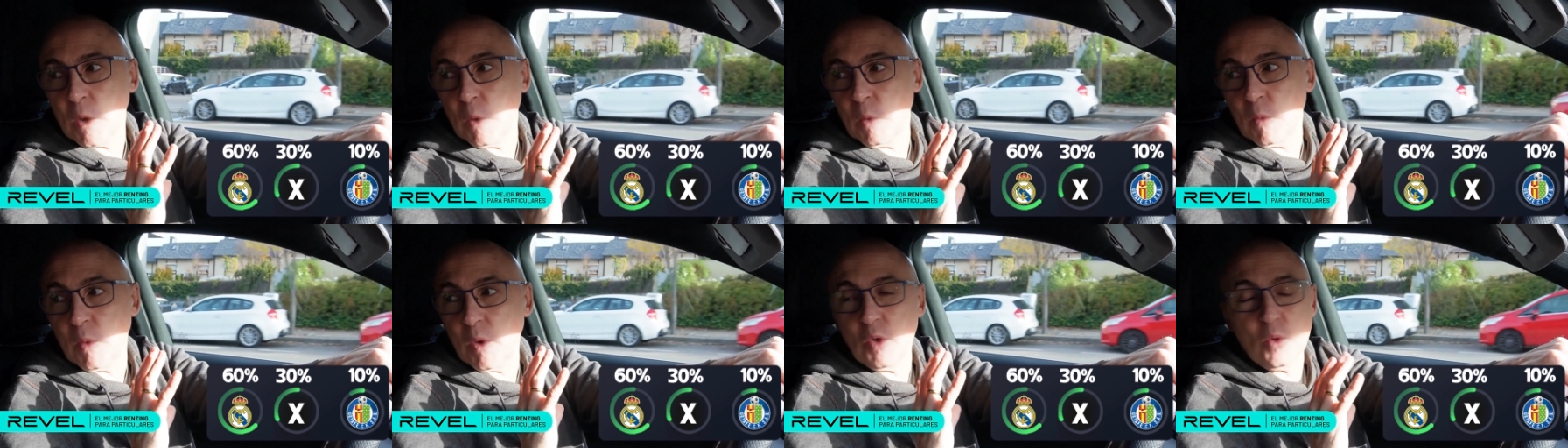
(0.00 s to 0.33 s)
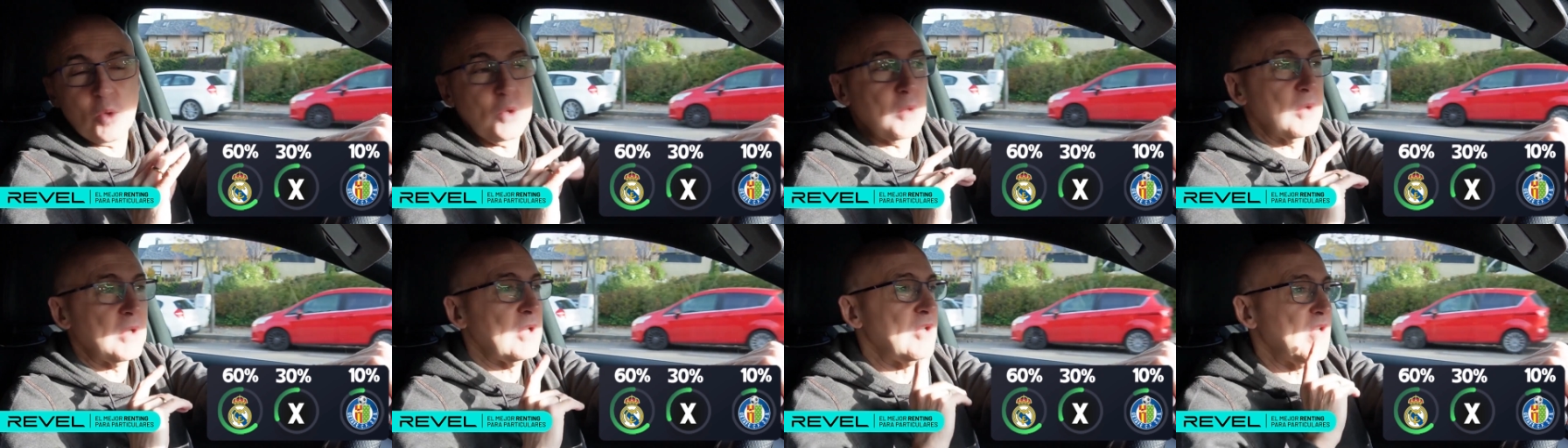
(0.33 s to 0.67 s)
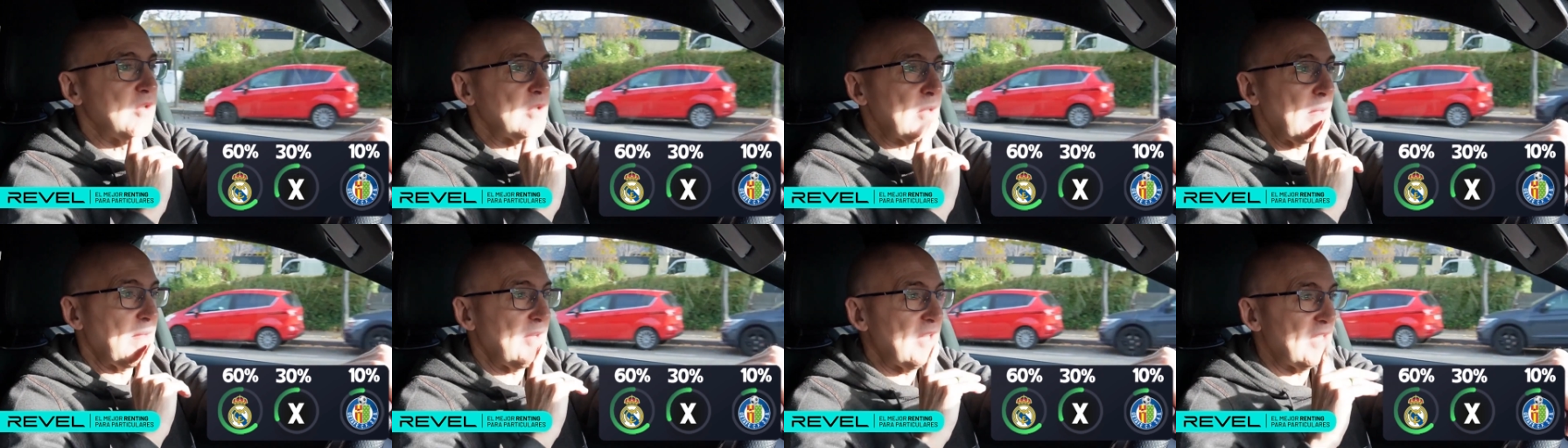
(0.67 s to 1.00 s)
which we will
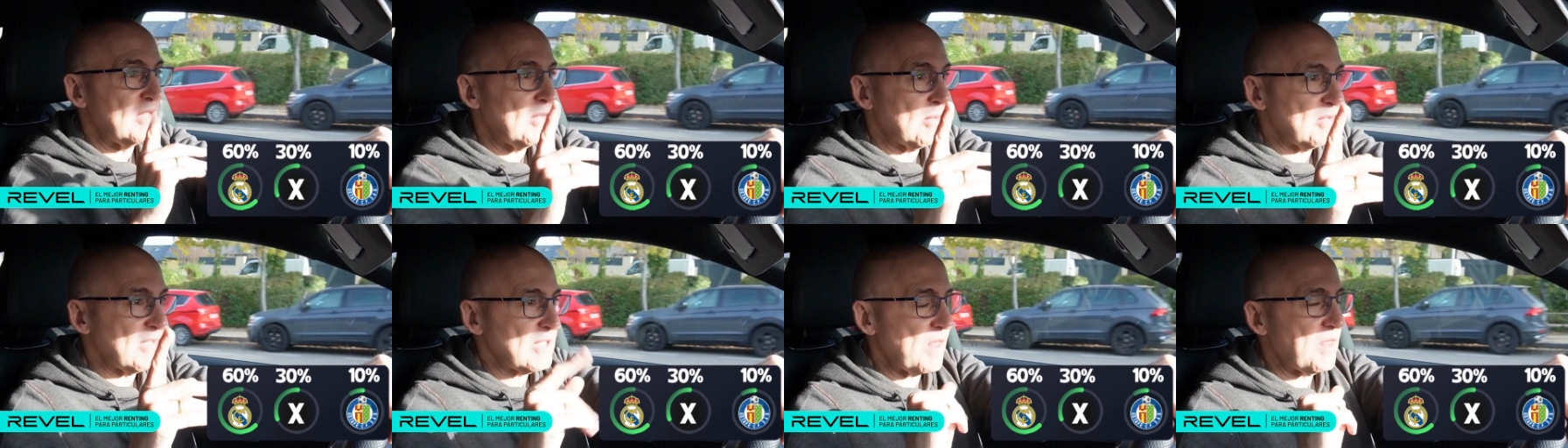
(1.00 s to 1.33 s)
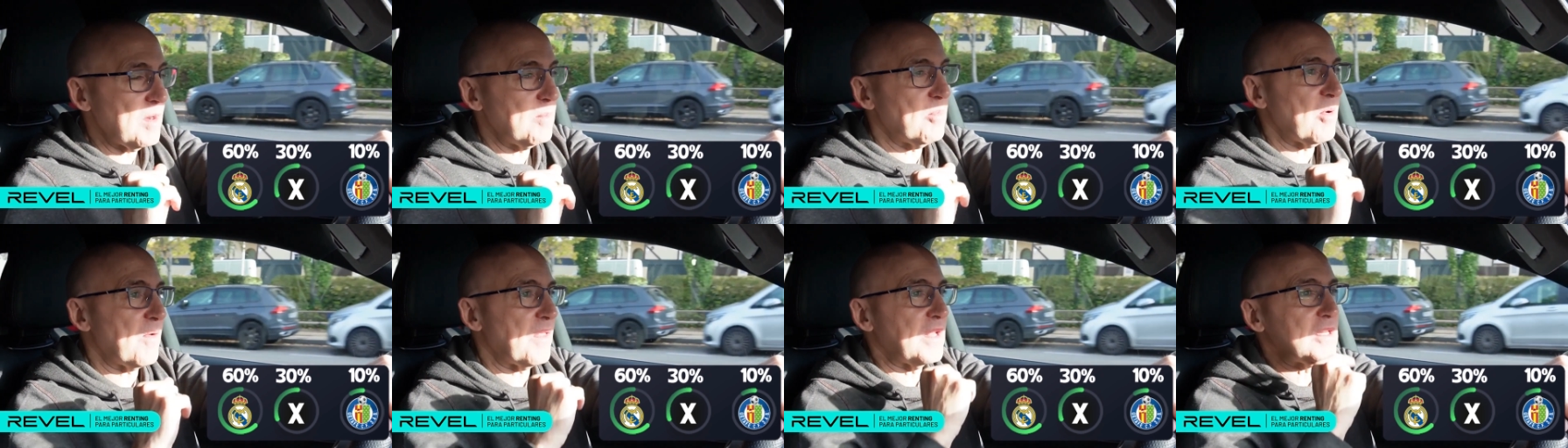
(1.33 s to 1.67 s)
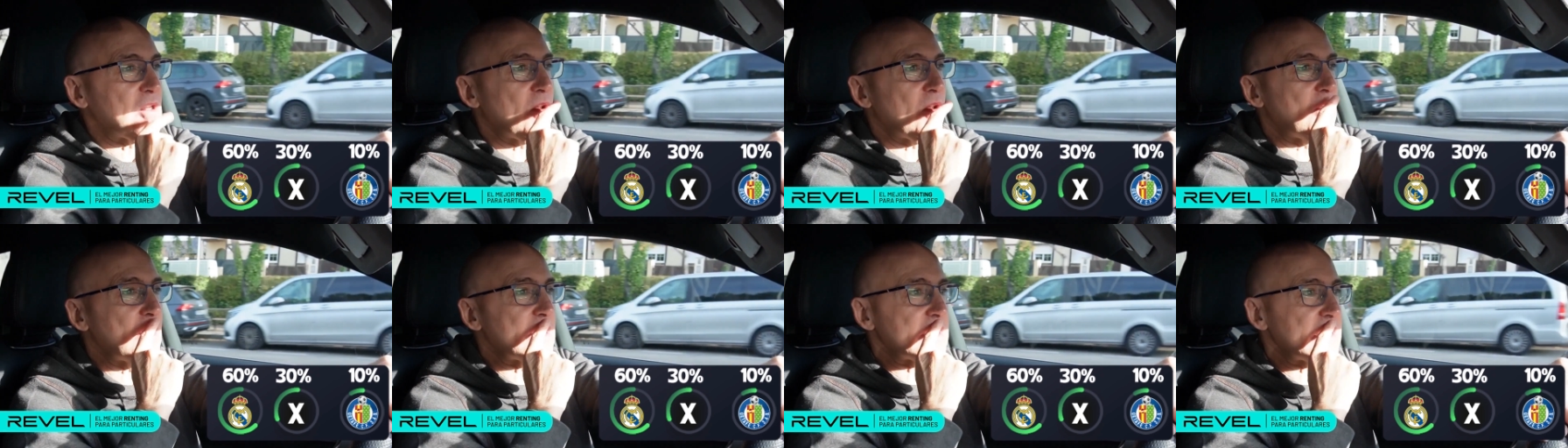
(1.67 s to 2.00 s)
do, by the way,
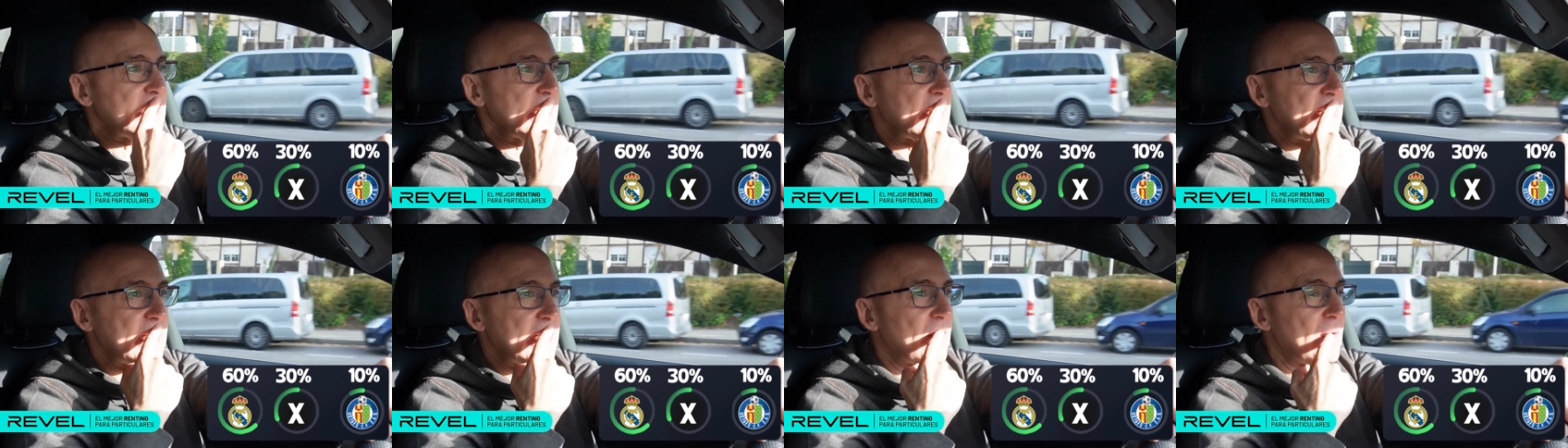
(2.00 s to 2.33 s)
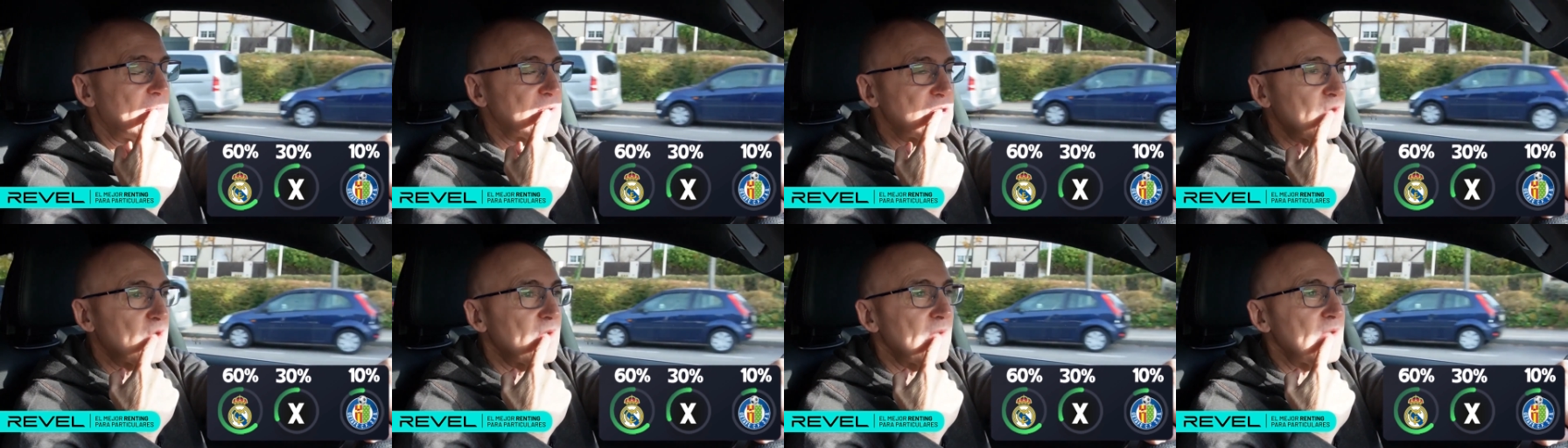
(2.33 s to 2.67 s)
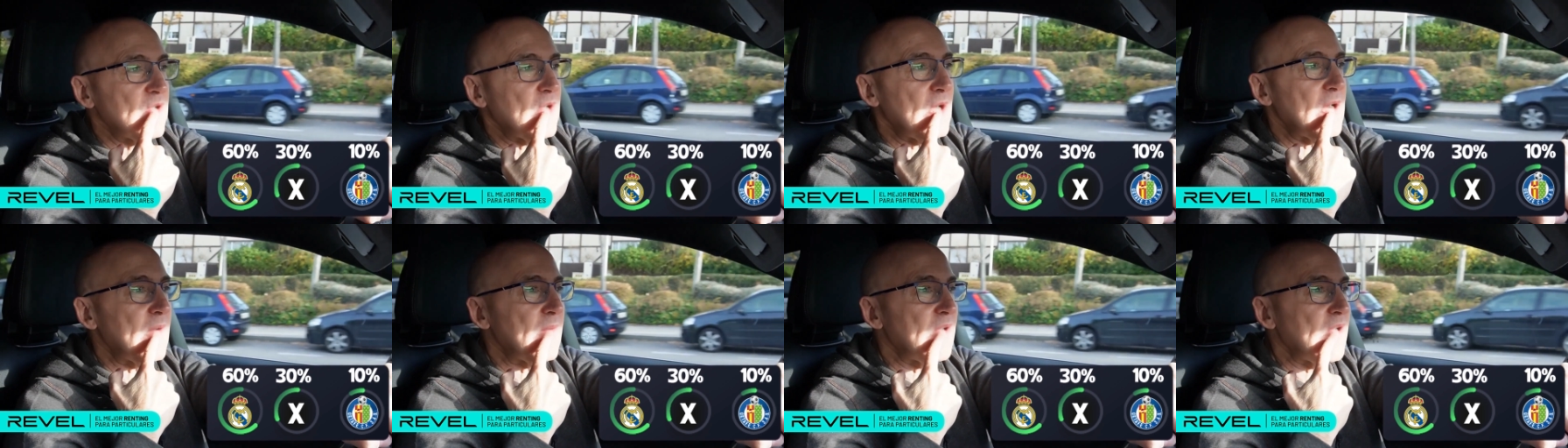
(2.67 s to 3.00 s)
we are going to
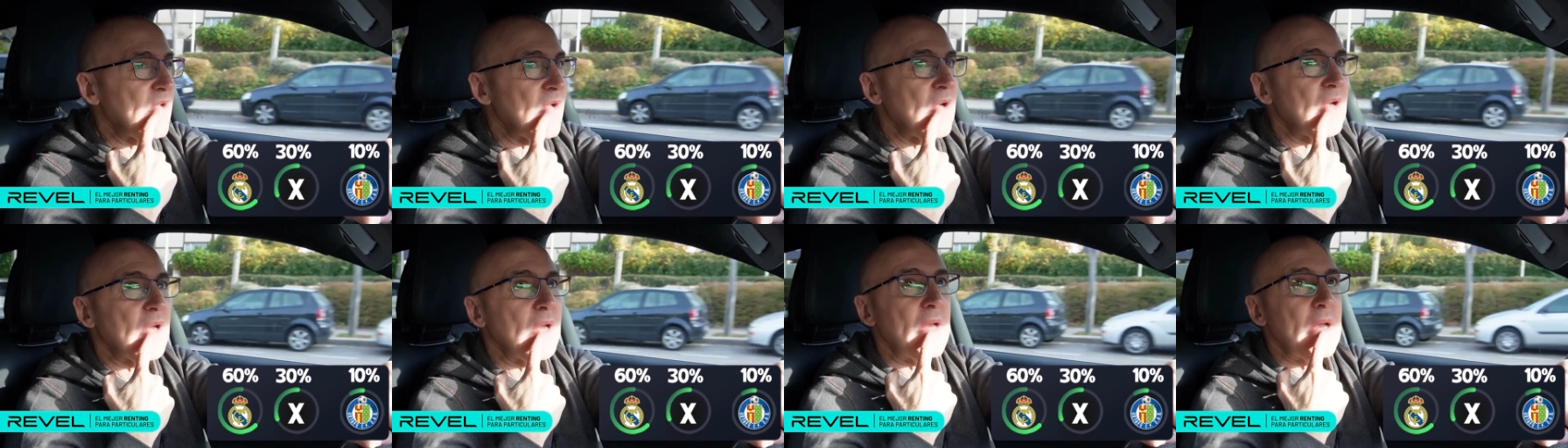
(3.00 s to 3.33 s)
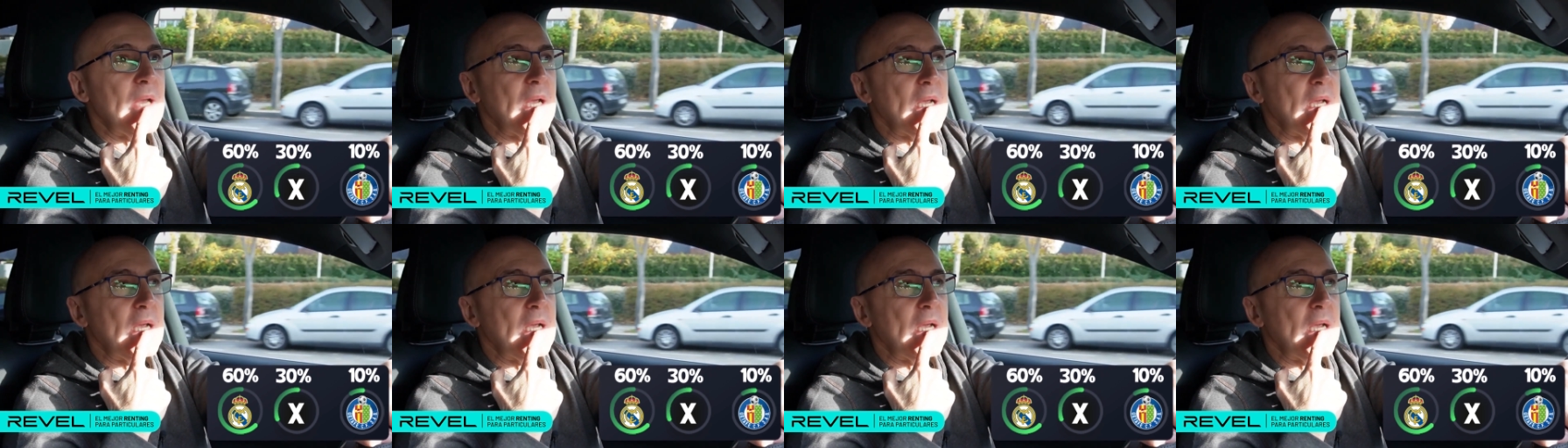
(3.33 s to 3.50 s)
comment on it